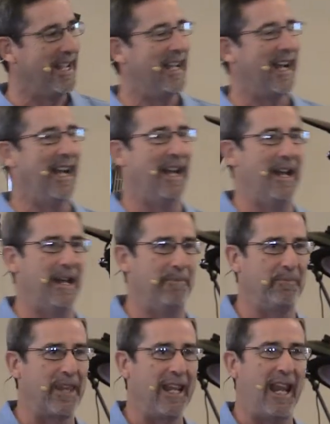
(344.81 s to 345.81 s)

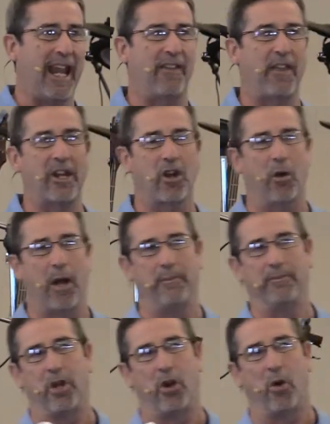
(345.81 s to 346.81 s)
Um, and they go
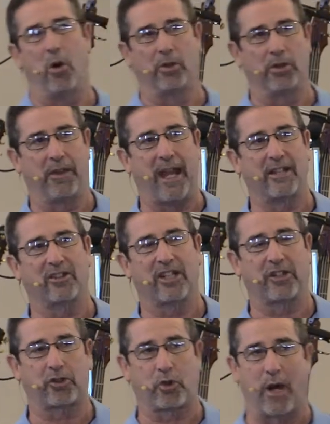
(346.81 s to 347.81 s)
up no older than
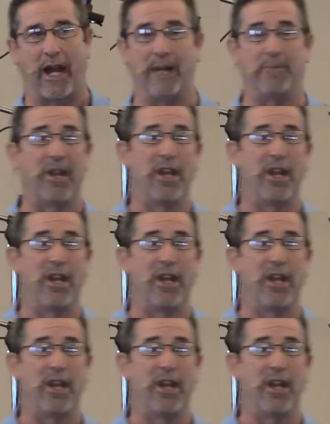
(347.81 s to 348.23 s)
sixth grade.